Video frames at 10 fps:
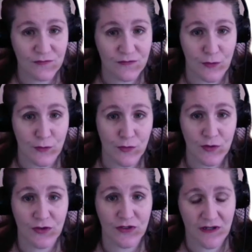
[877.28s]
So you're
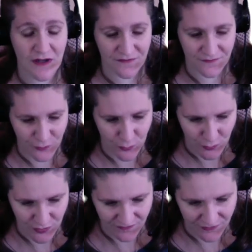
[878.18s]
good enough, full
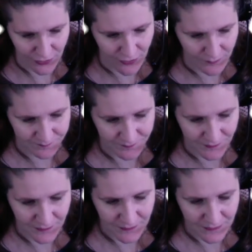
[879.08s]
moon in Virgo.
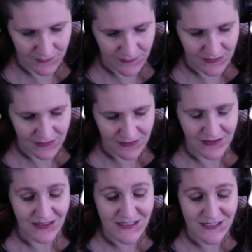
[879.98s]

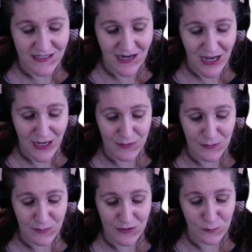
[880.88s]
It's time to
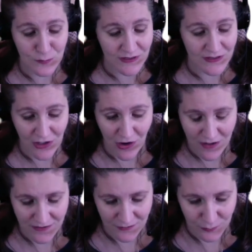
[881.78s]
be really
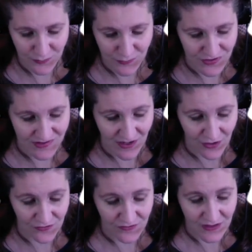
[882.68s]
honest with
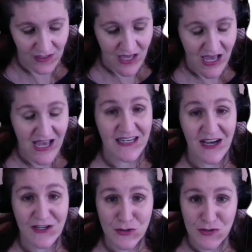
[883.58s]
yourself and
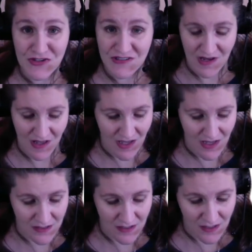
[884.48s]

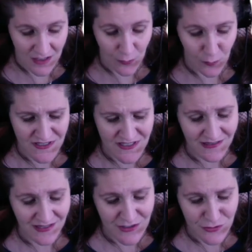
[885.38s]
understand what's
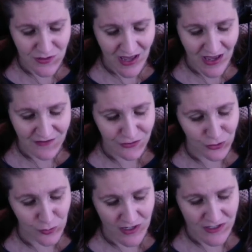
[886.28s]
led you to ask your
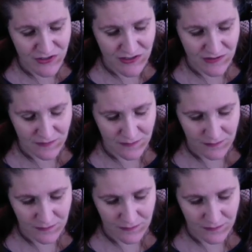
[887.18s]
question.
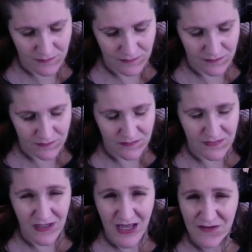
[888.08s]

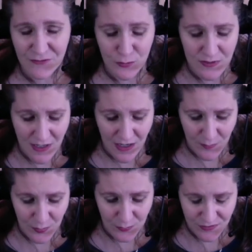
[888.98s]
Have you been
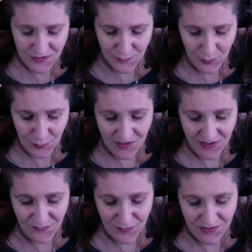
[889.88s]
humble to the point
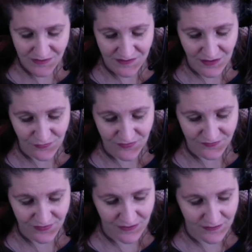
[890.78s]
of being
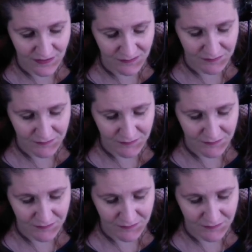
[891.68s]
self-effacing?